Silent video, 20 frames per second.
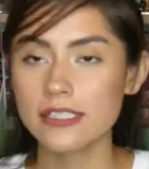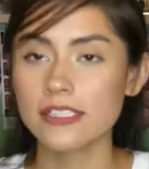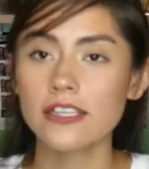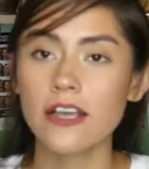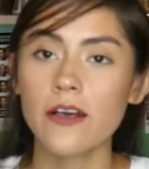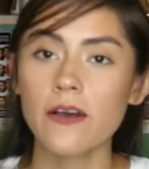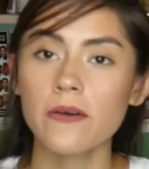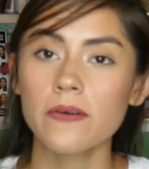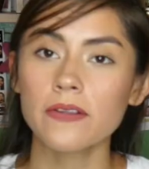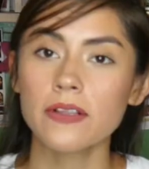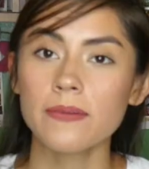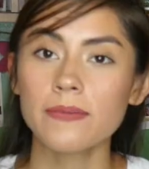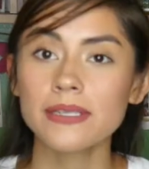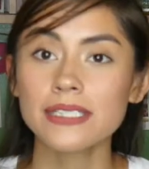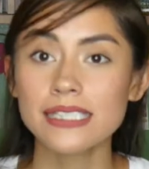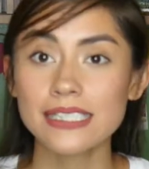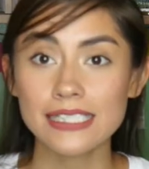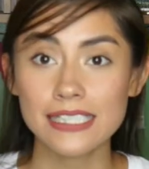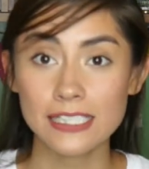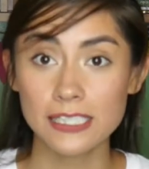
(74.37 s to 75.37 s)
So let me
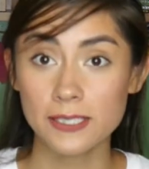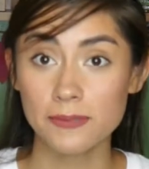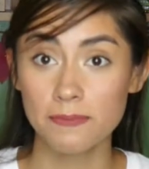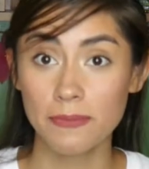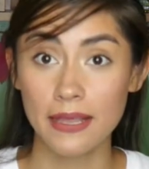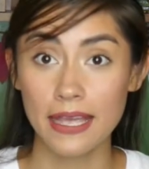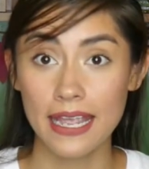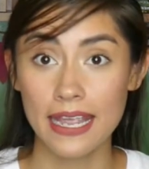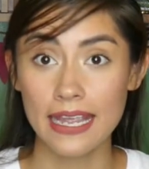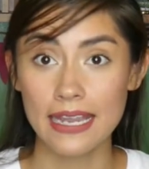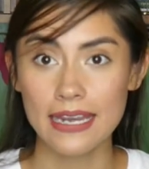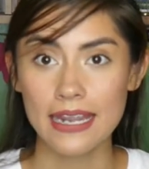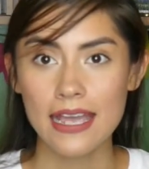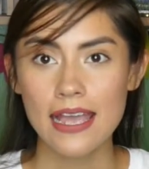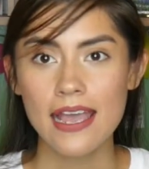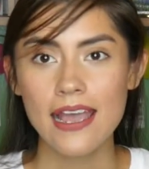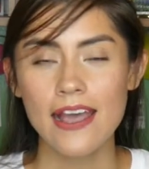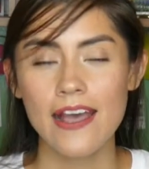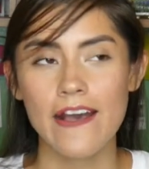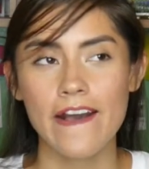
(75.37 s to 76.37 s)
just explain,
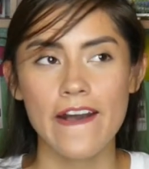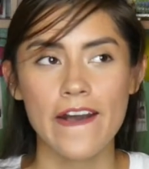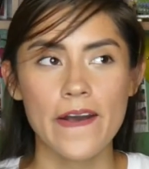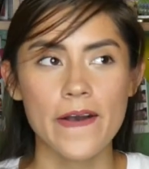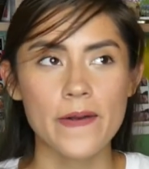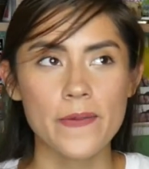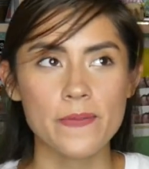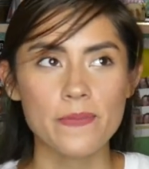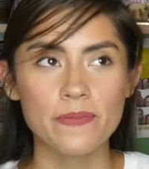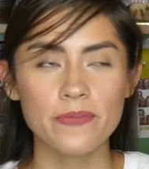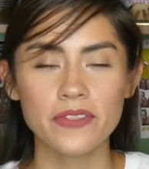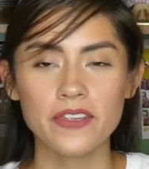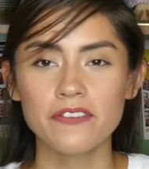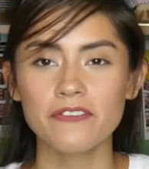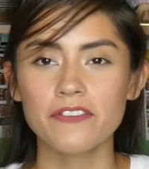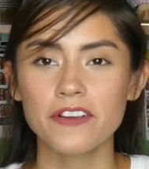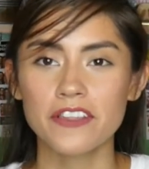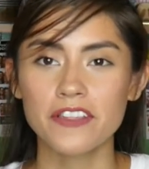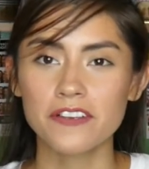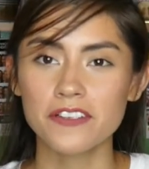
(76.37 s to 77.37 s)

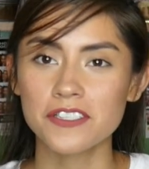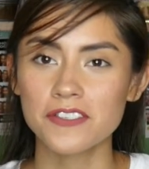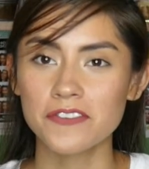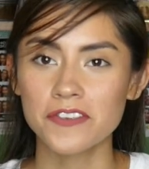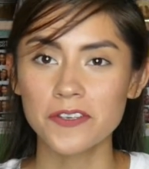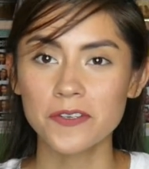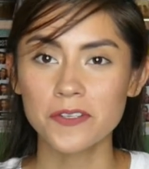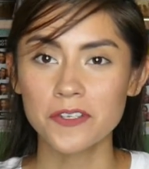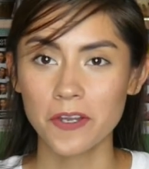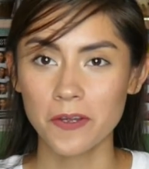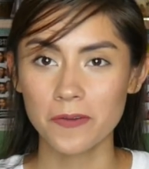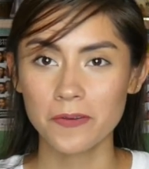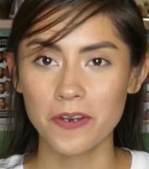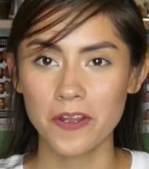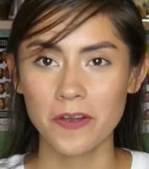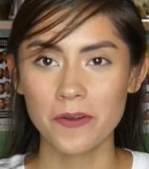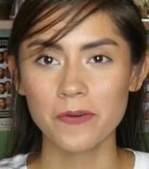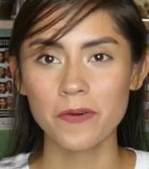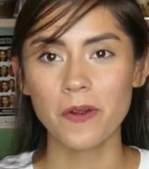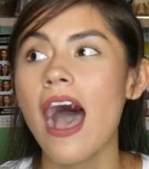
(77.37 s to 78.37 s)
for those of you who don't
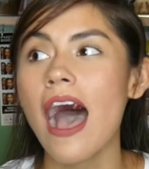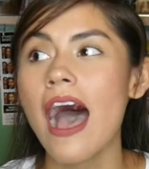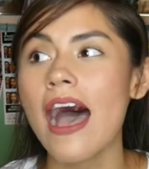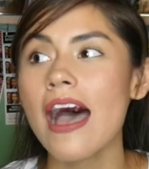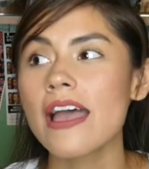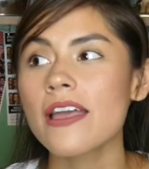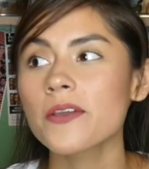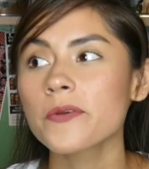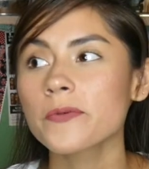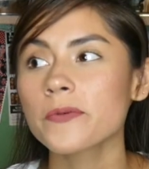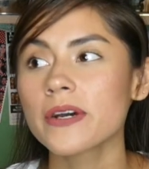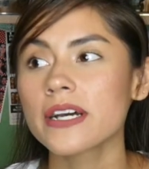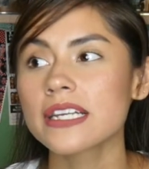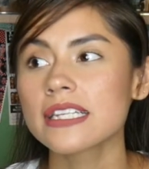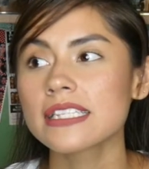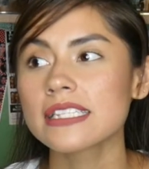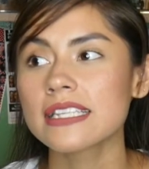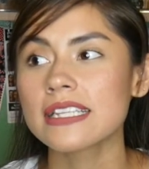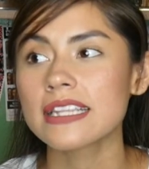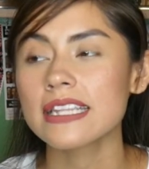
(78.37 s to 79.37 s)
know, I
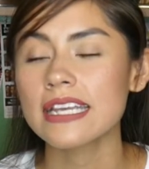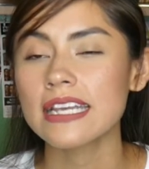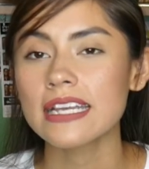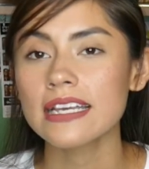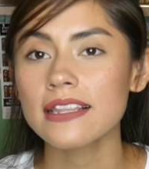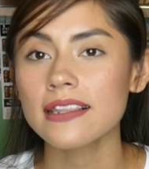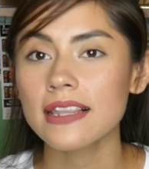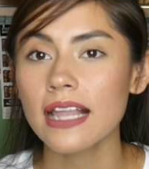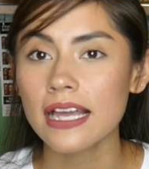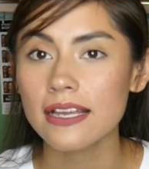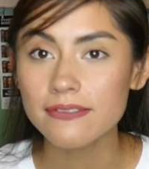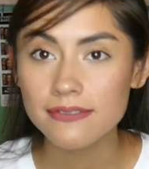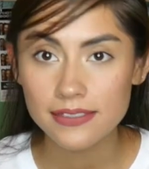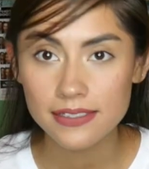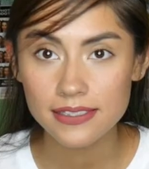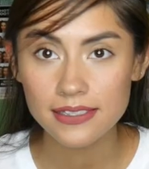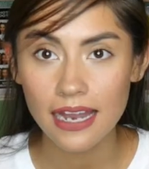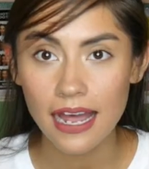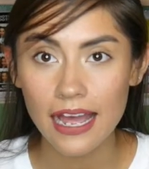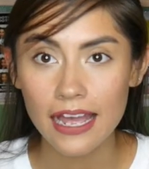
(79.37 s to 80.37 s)
was the
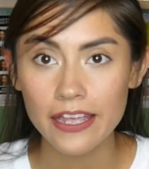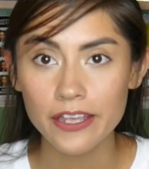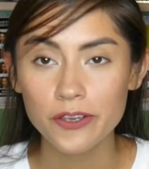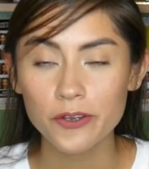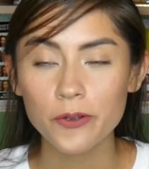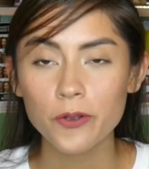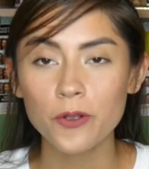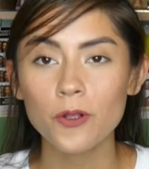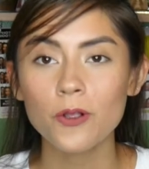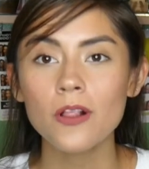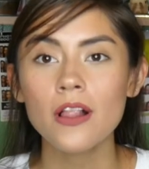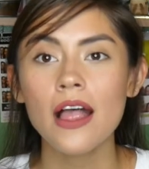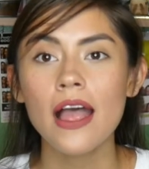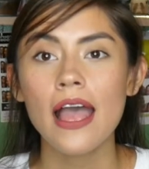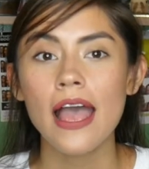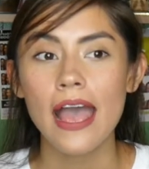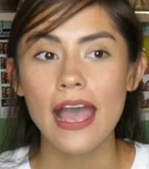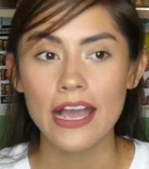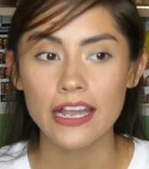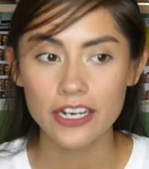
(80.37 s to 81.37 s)
lifestyle
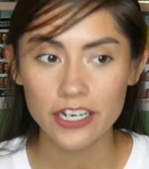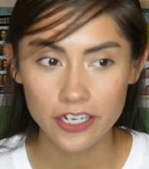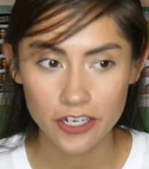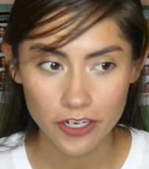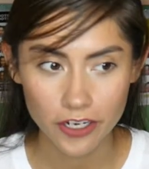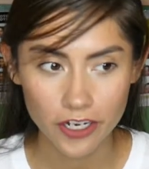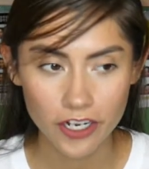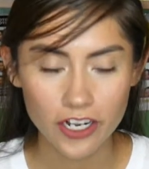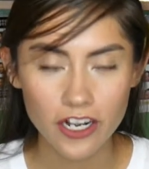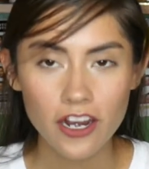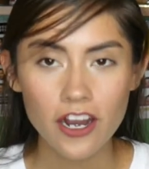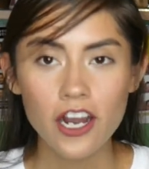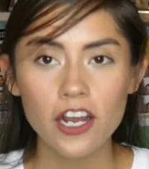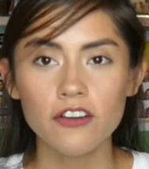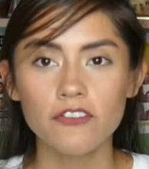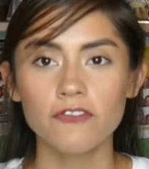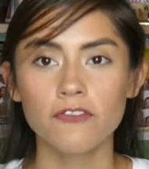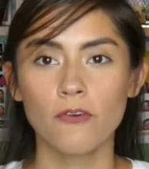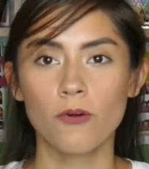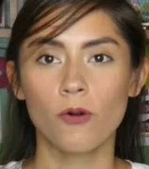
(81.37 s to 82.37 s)
editor
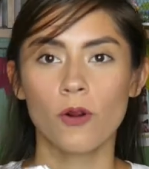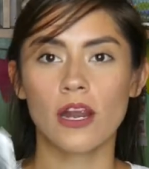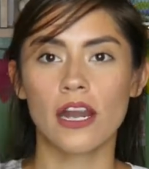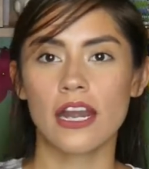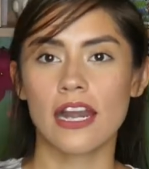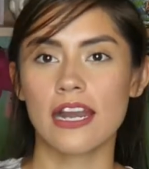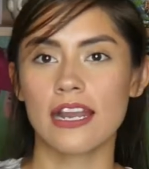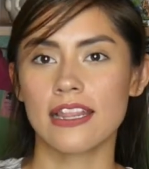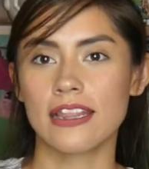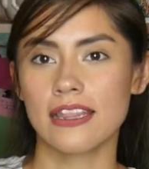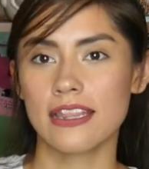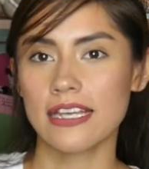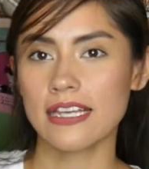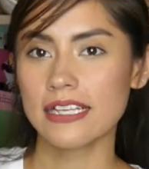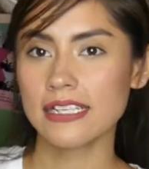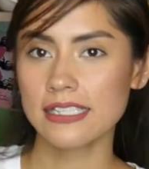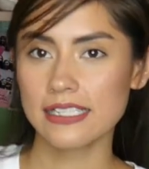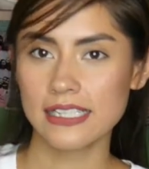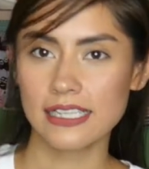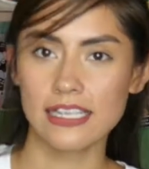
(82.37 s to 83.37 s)
for
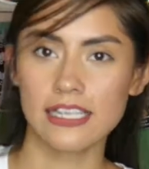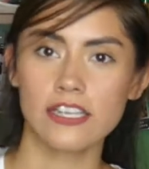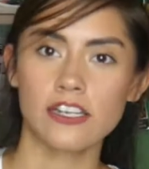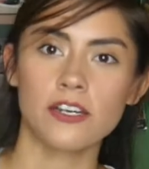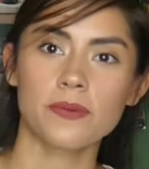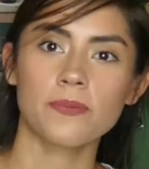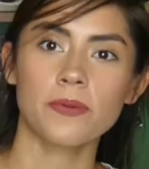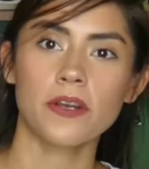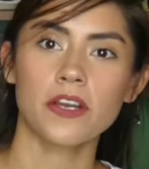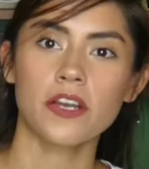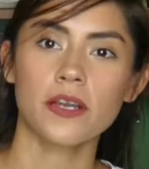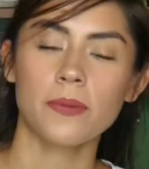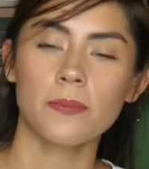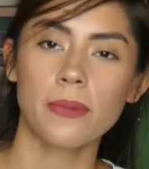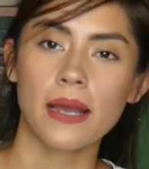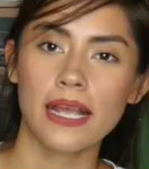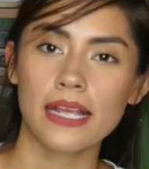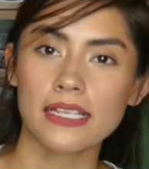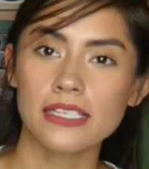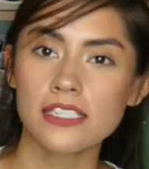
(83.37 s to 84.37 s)
this yearbook
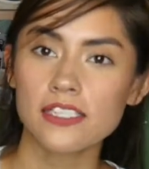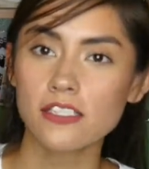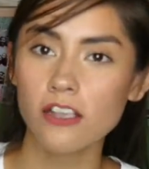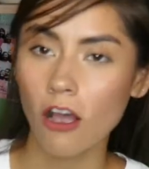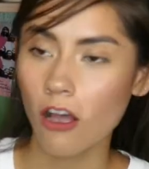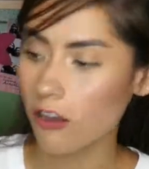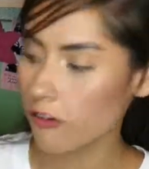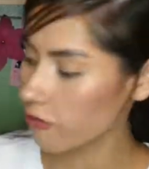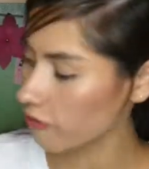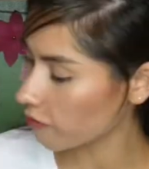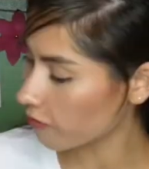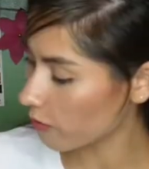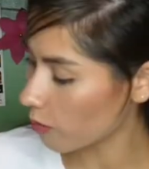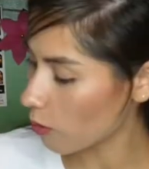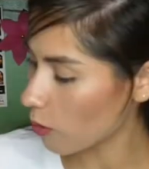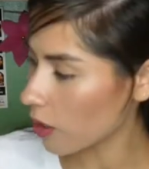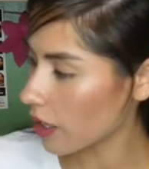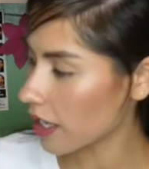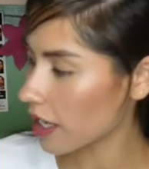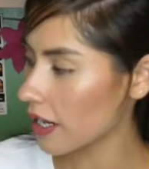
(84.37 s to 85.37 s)
my
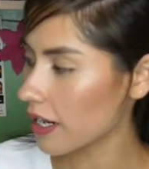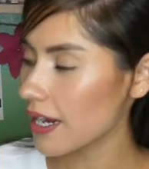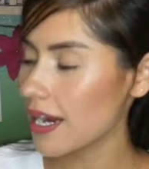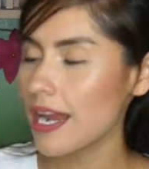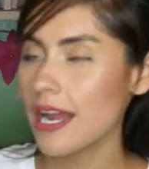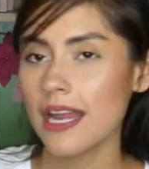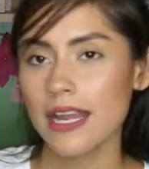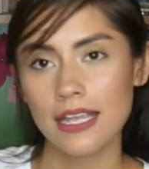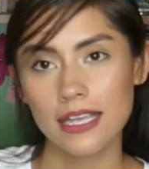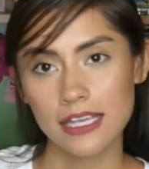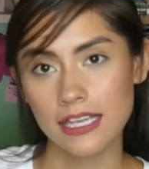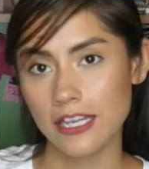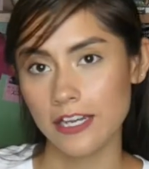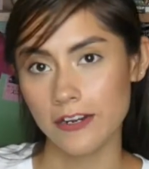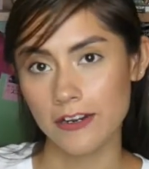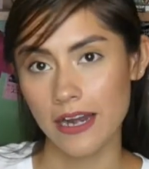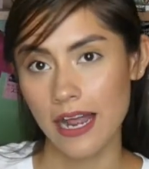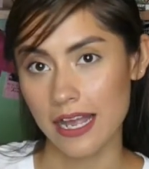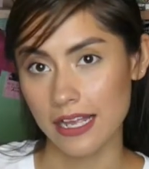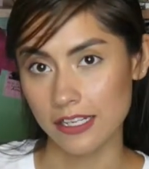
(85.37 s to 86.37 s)
sophomore
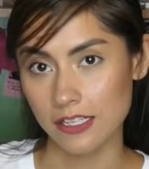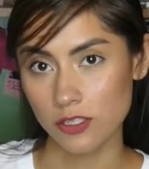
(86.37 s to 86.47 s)
year in high